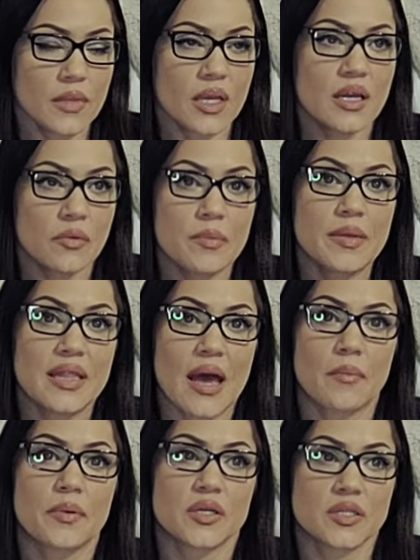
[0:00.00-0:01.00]
It would be
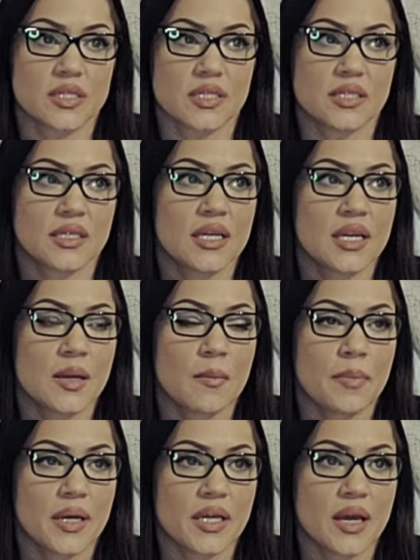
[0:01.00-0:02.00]
that person.
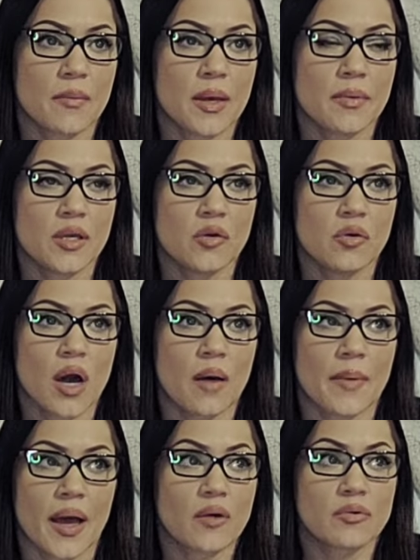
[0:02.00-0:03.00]
But yet, maybe you got
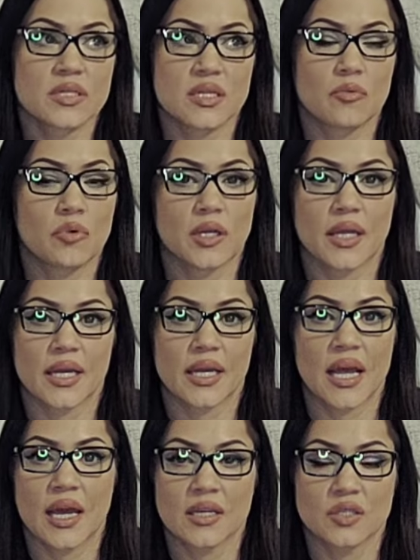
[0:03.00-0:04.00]
back with someone, like an
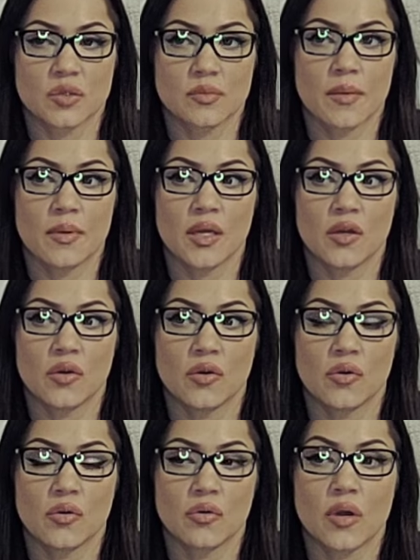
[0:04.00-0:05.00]
ex, or maybe
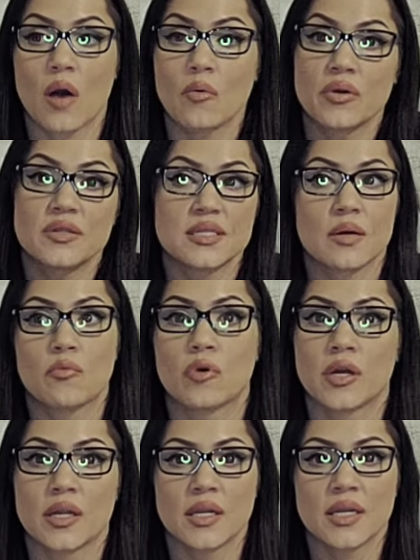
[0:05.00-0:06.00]
you got with
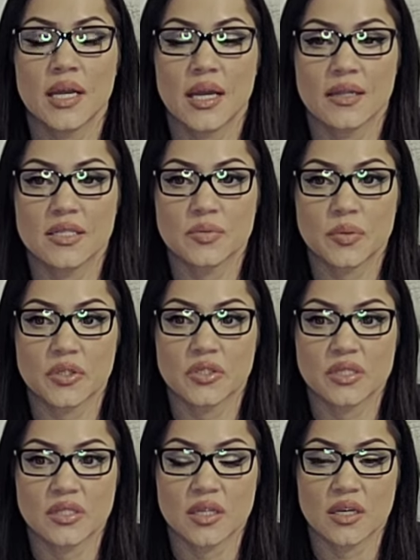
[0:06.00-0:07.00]
someone and this
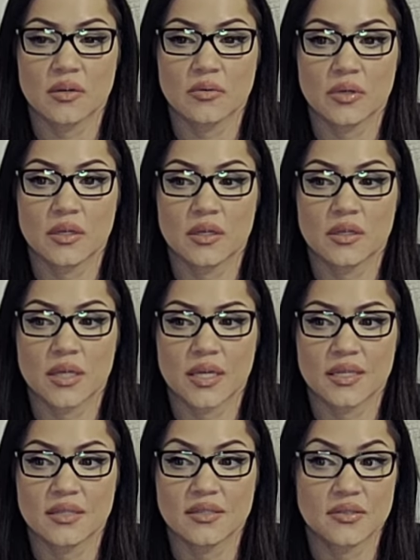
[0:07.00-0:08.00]
person thought, well, I
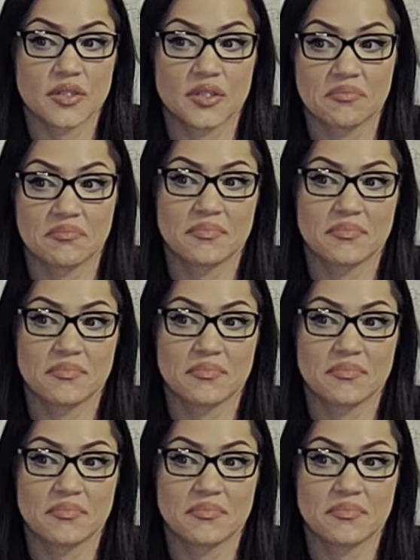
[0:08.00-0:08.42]
guess they're